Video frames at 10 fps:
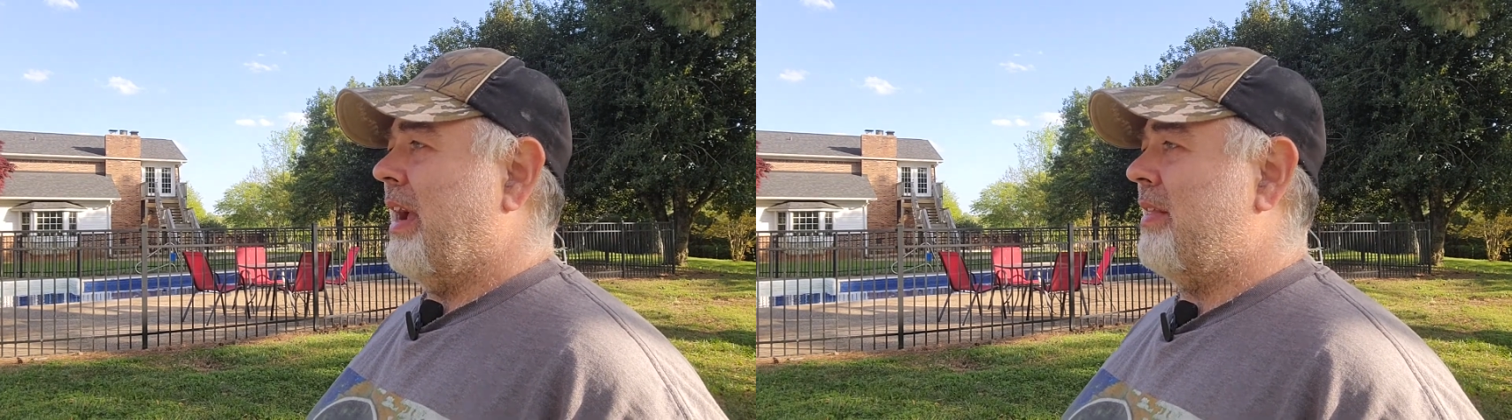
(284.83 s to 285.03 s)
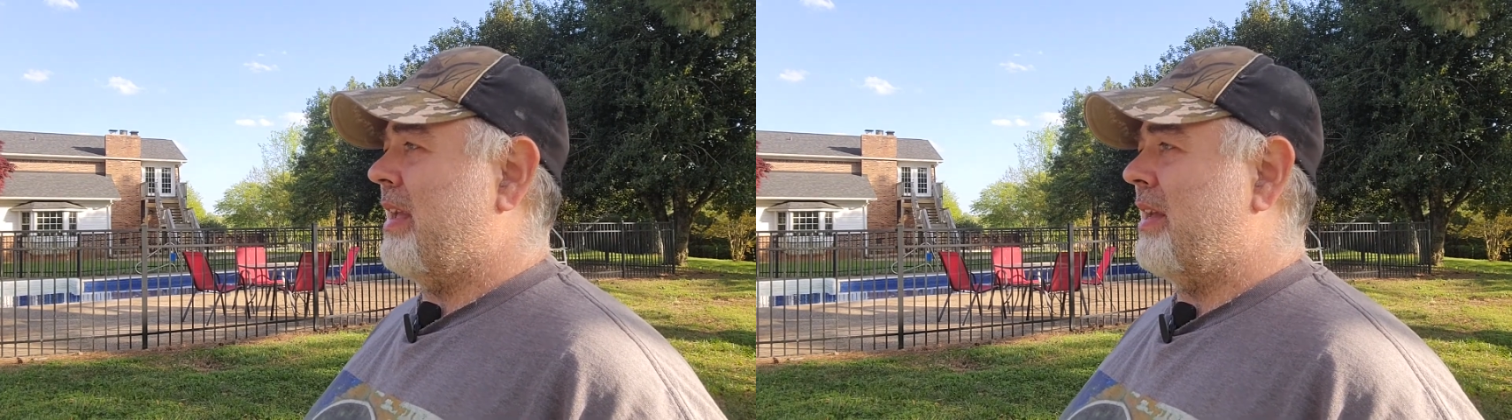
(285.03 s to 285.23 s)

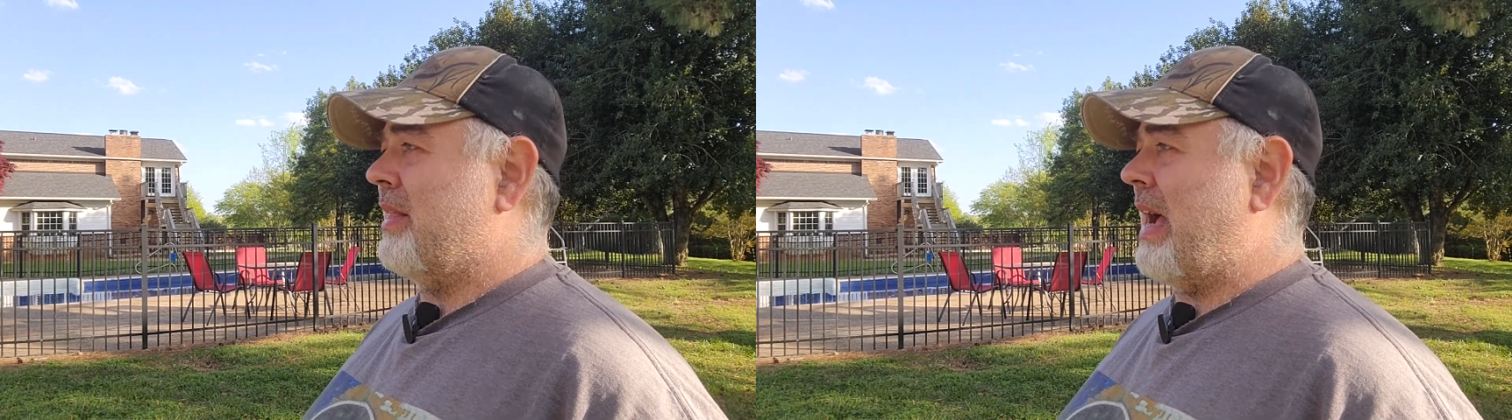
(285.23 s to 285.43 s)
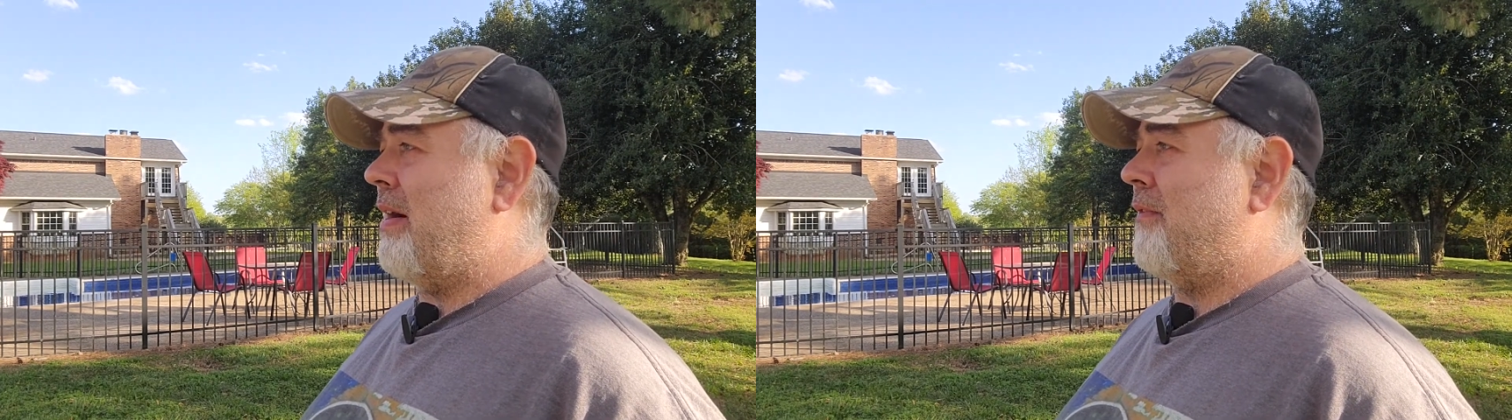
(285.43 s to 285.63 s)
and they
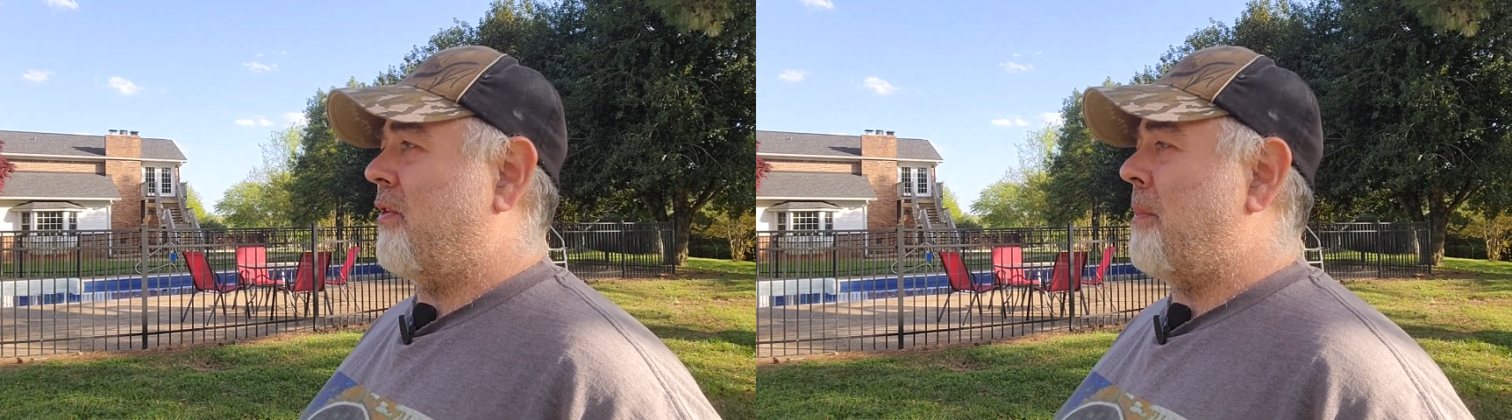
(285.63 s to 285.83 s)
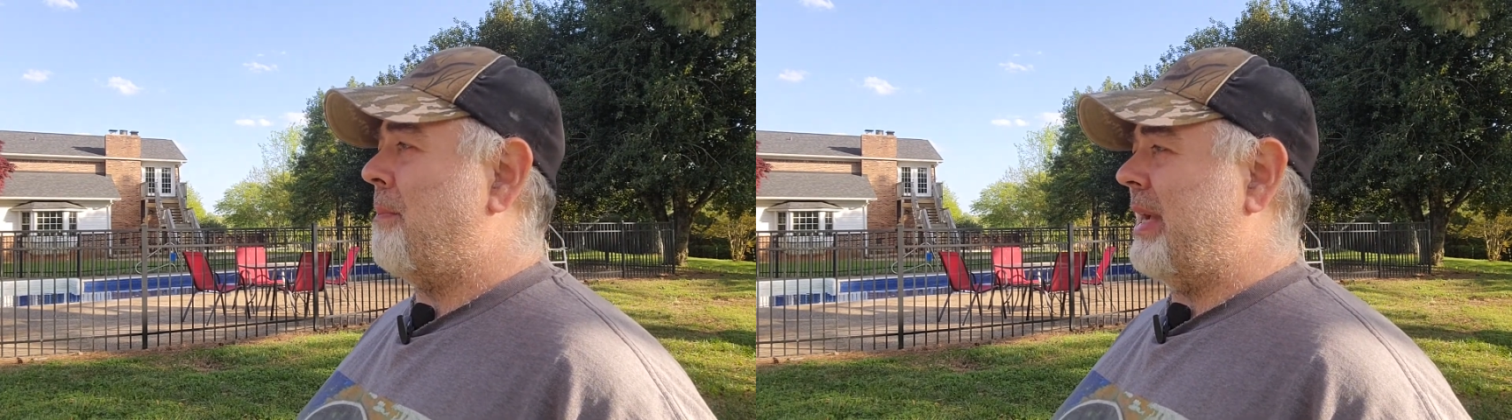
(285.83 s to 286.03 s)
allow
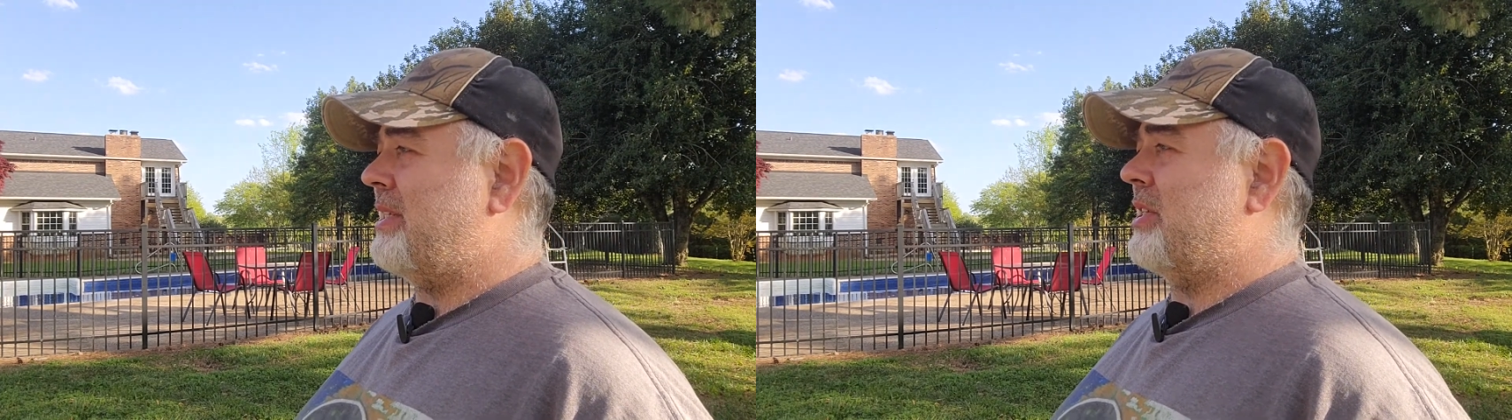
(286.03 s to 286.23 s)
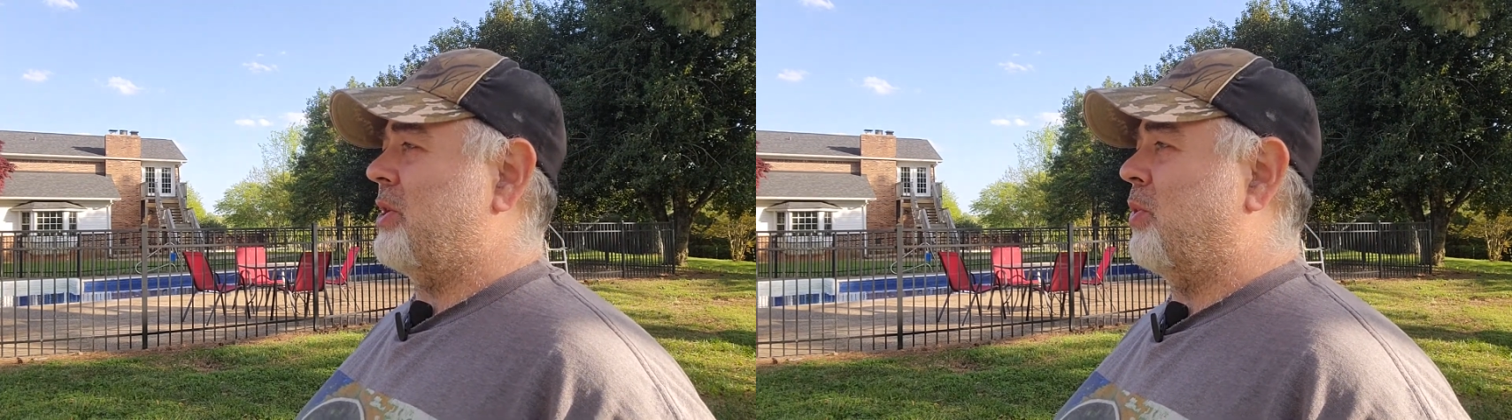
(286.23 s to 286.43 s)
for a
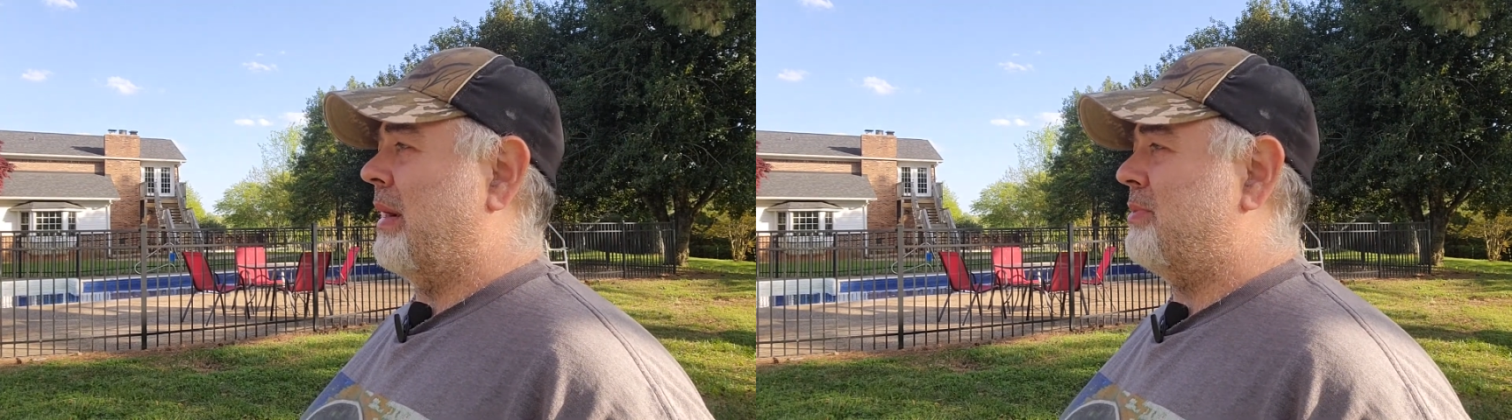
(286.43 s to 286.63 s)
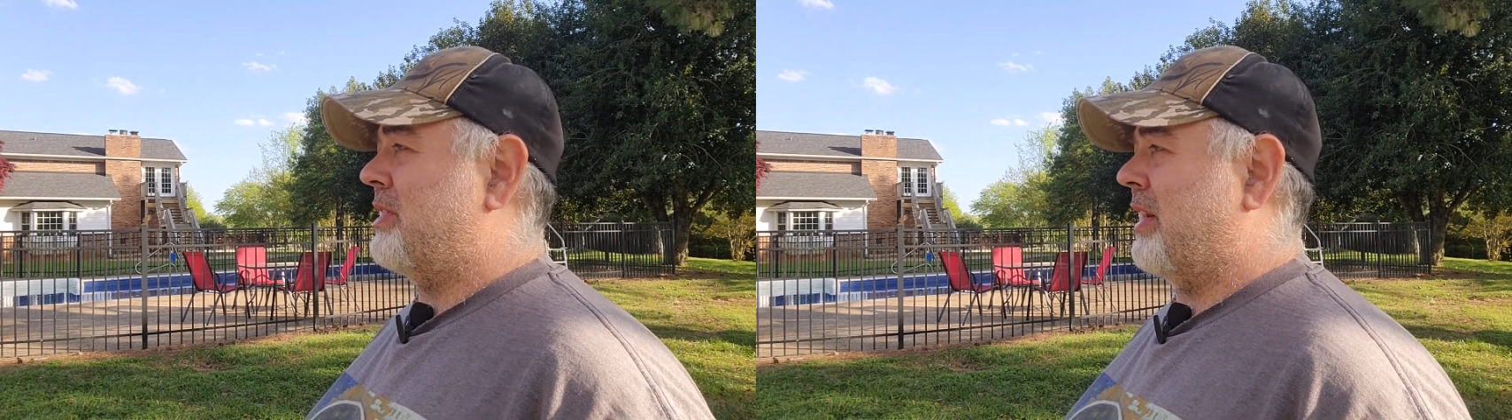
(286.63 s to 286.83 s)
basic
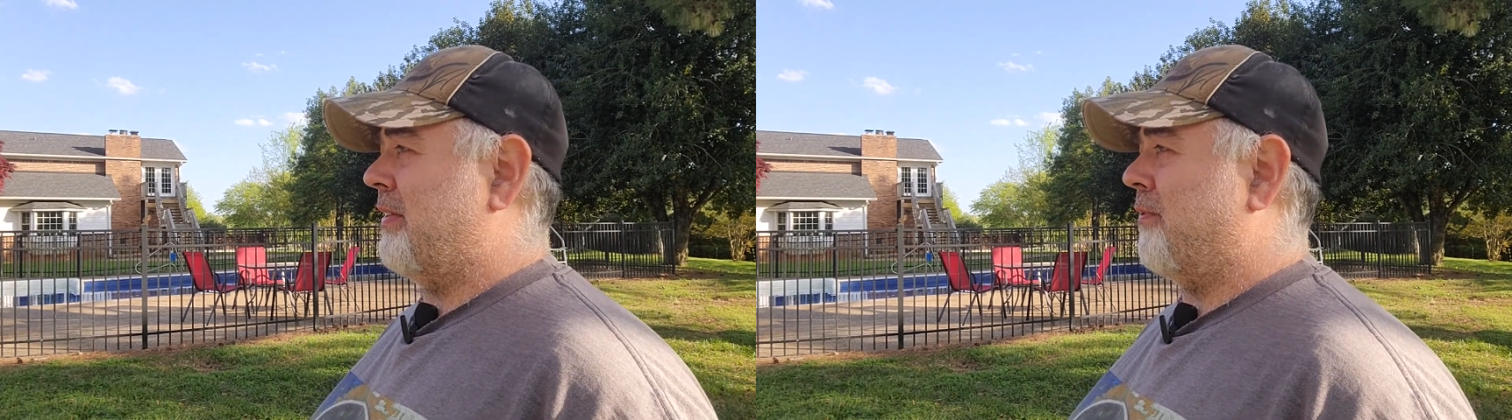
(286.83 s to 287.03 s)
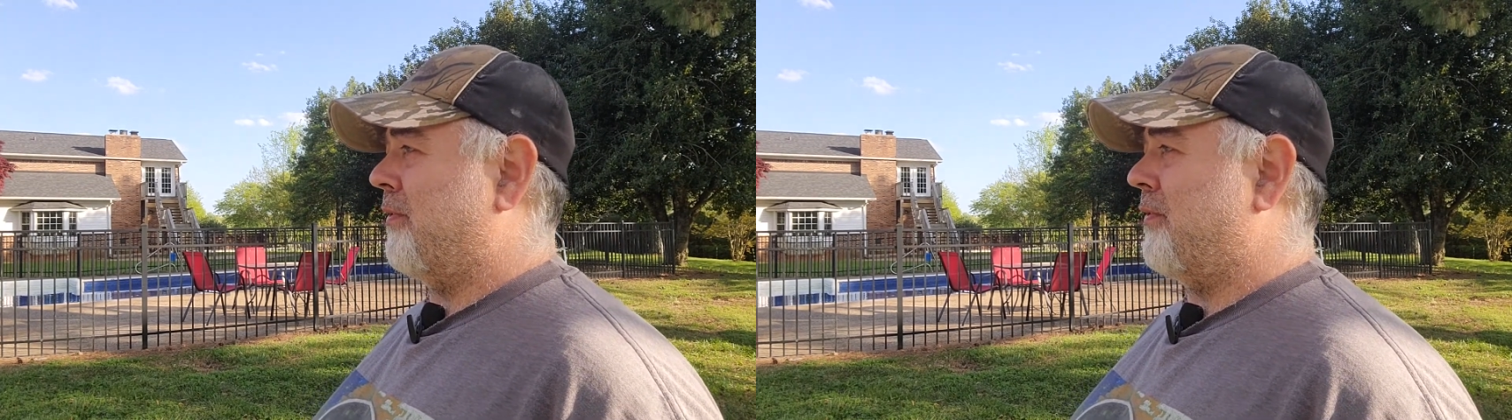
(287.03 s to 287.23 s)

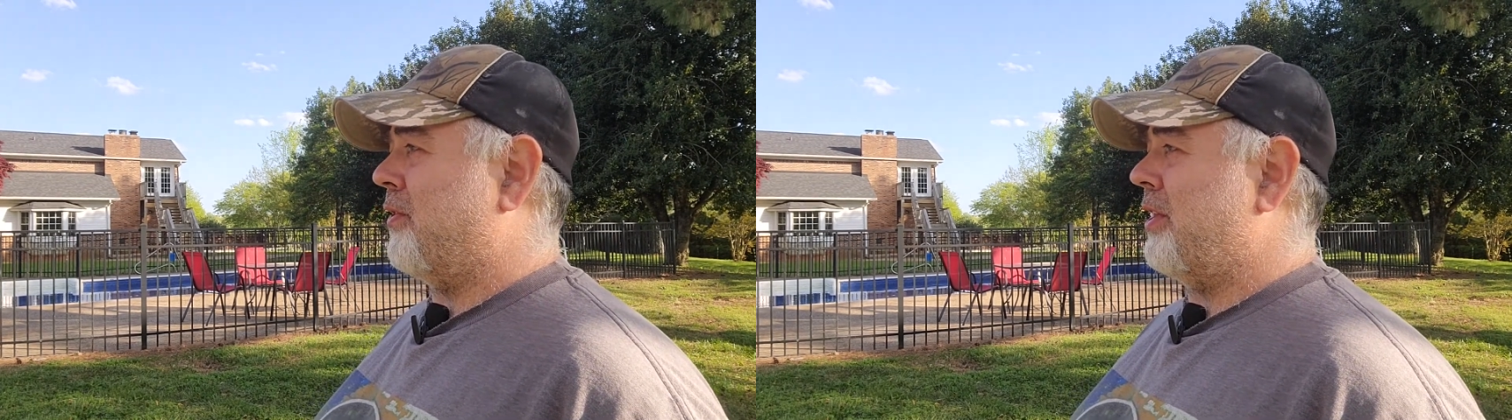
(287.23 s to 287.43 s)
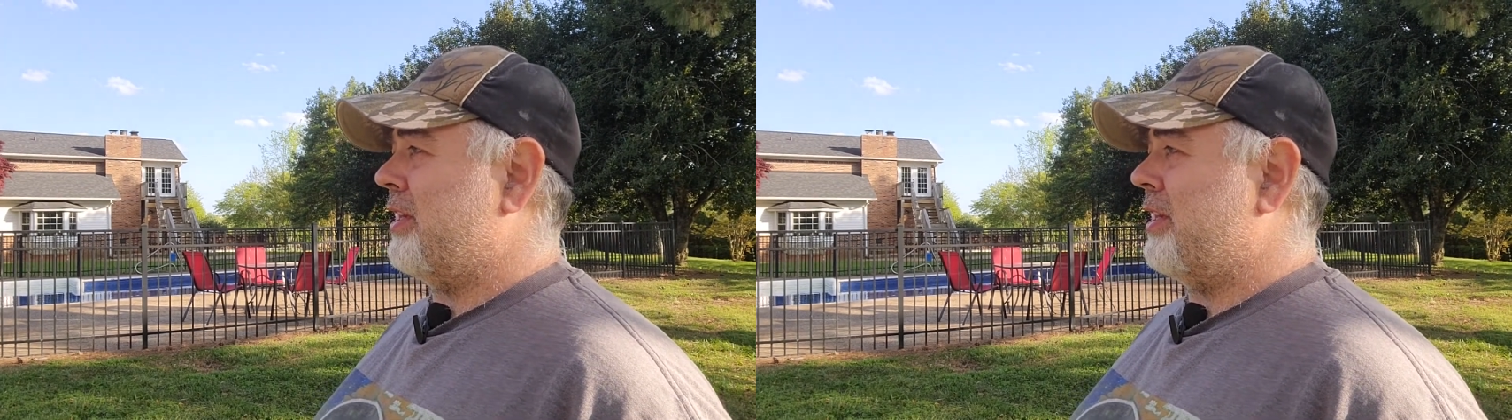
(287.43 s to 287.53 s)
website for free.